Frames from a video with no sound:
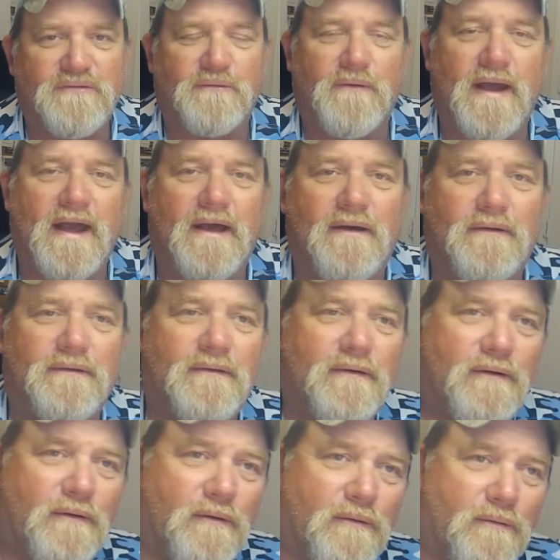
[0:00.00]
around
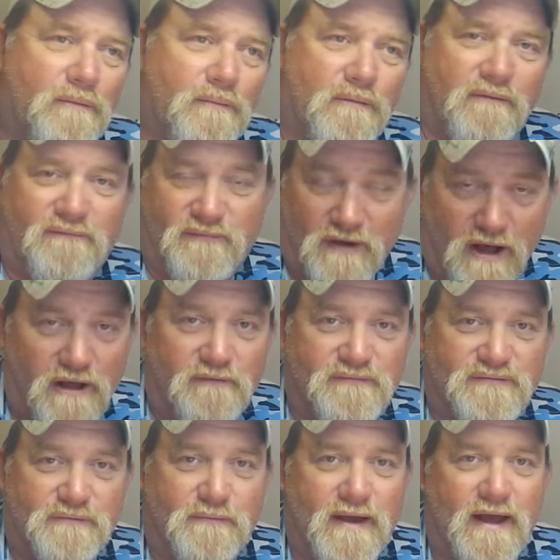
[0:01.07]
or
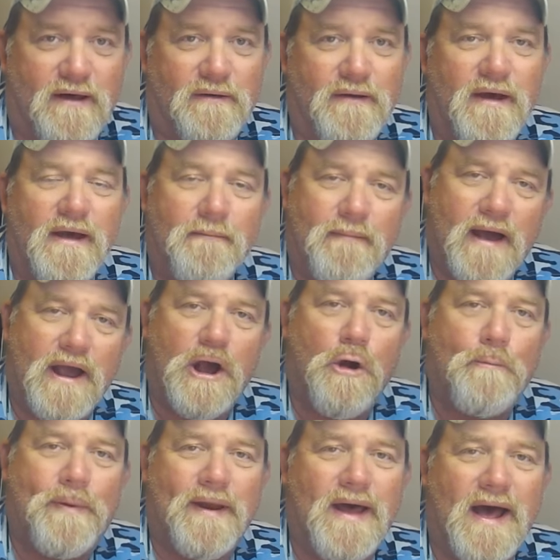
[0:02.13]
revolves around my
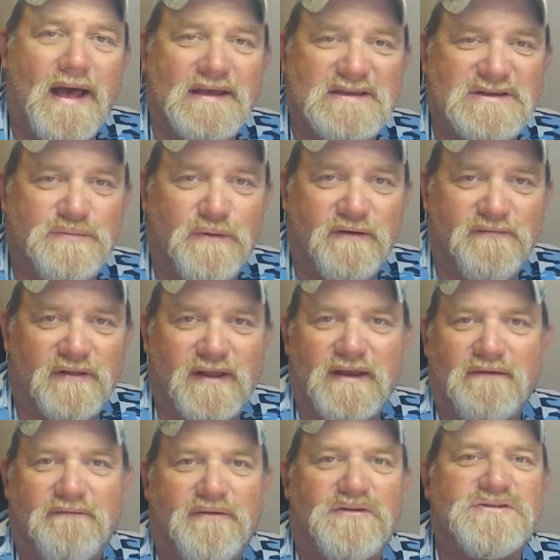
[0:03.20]
open-eye swivel and
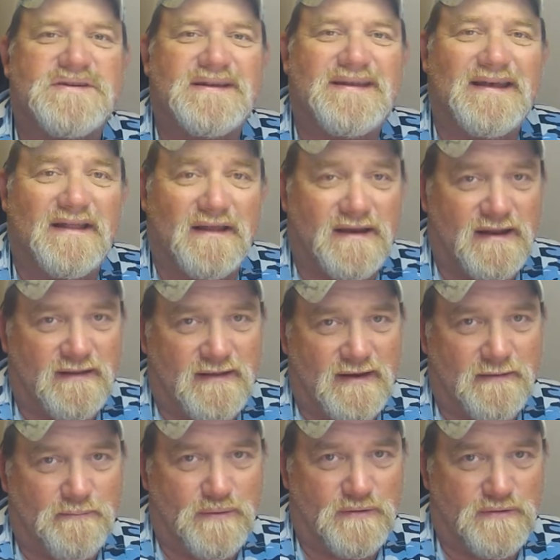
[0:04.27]
the versatility that
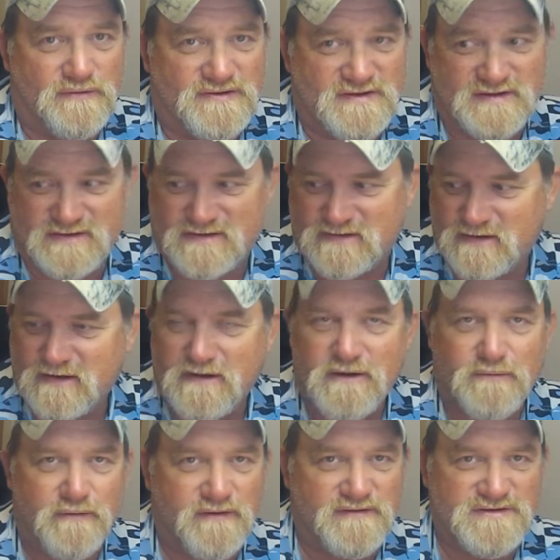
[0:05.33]
it produces
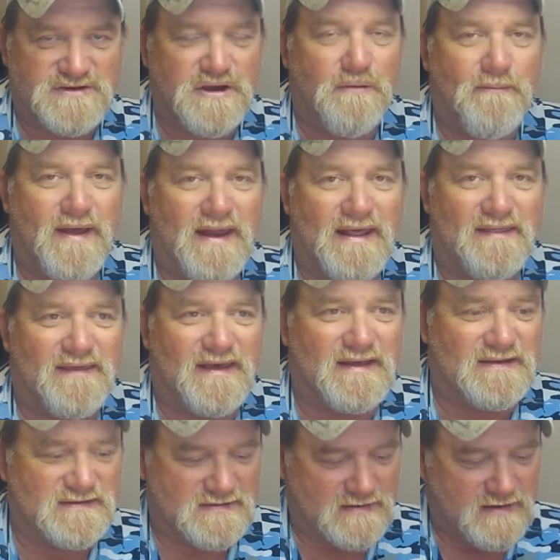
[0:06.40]
with so many
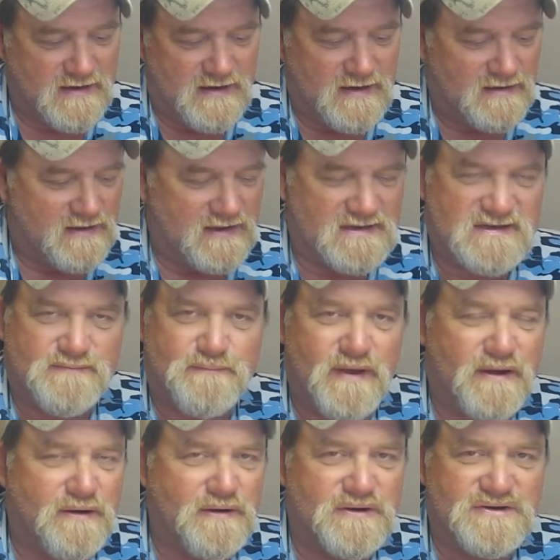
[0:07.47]
things, like
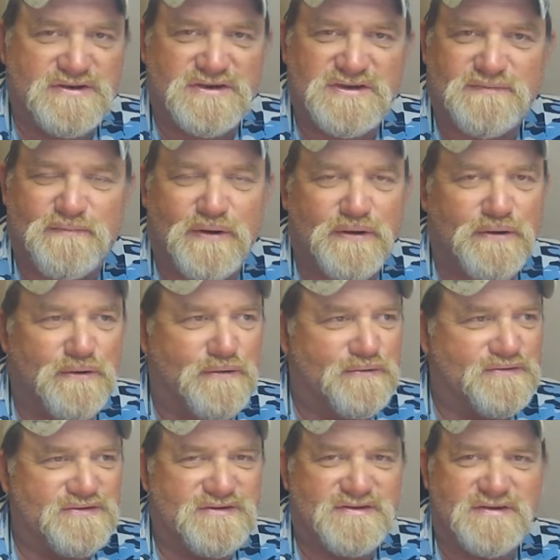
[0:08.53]
spinners,
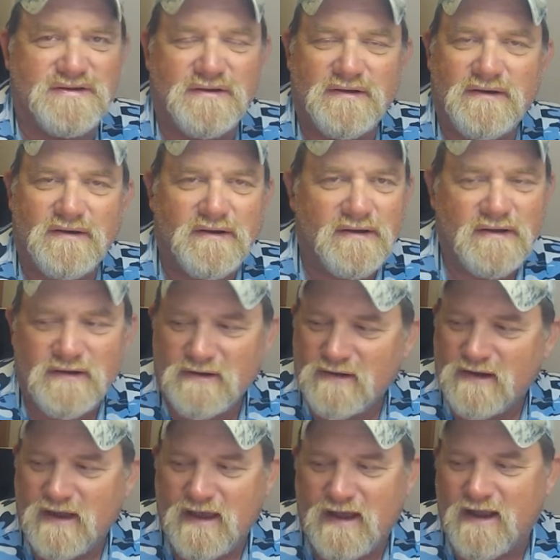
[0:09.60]
spoons,
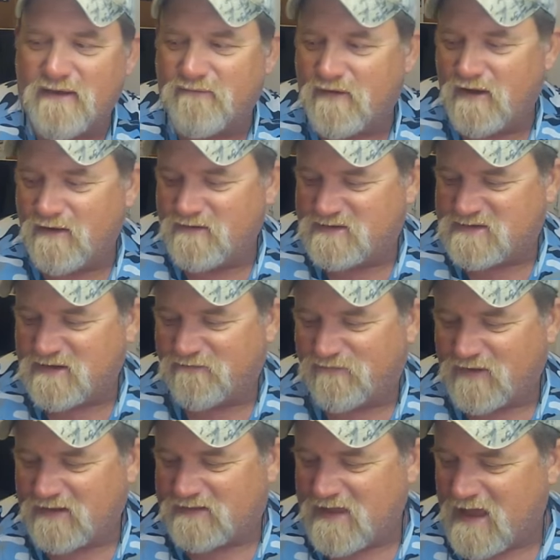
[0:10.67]
and stuff
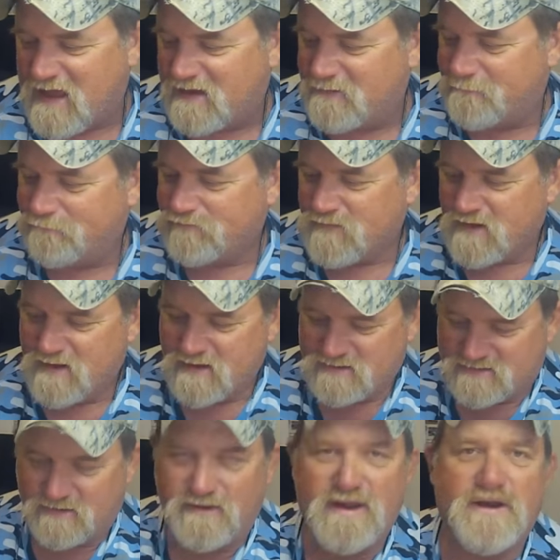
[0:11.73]
like that.
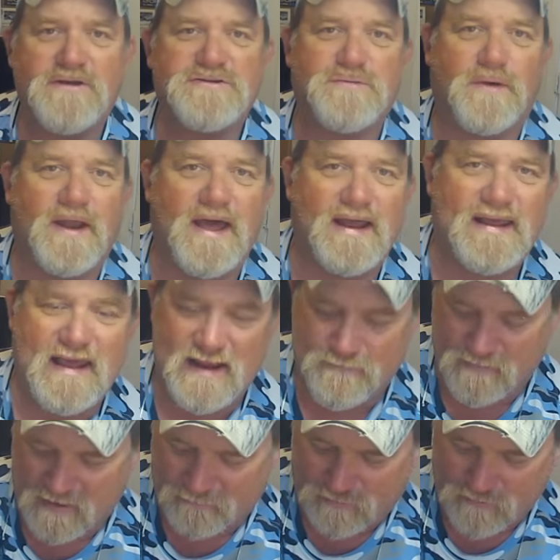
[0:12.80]
So here's what I
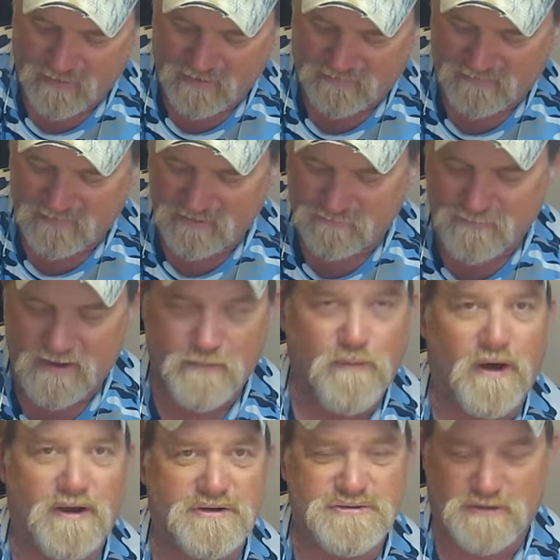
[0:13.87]
came up with, and you may
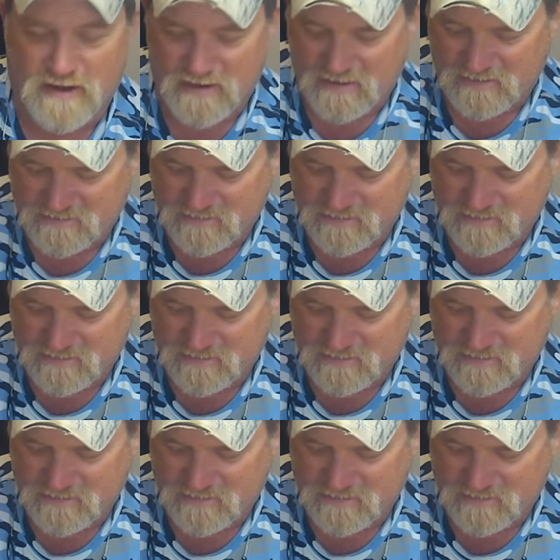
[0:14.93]
want to try it